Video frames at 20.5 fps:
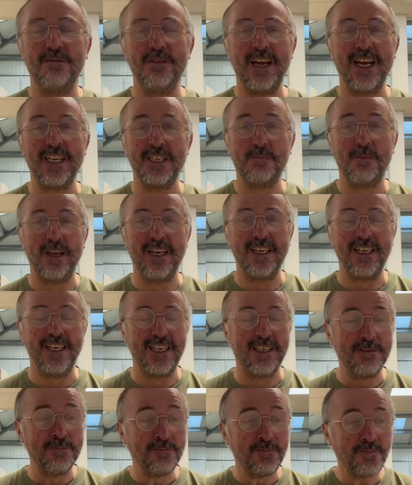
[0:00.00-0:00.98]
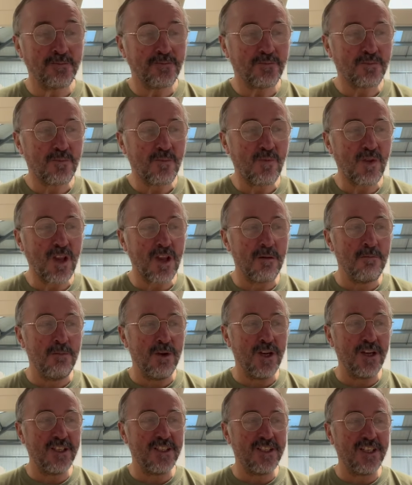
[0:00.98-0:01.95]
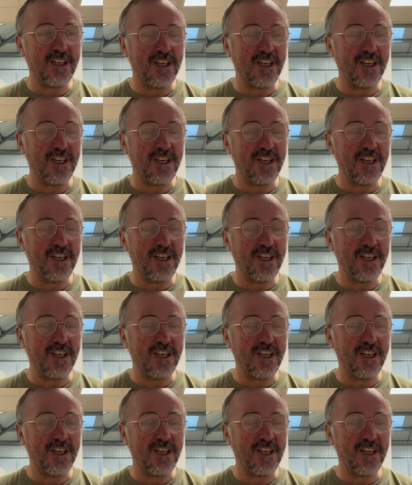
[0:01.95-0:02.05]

explain it. But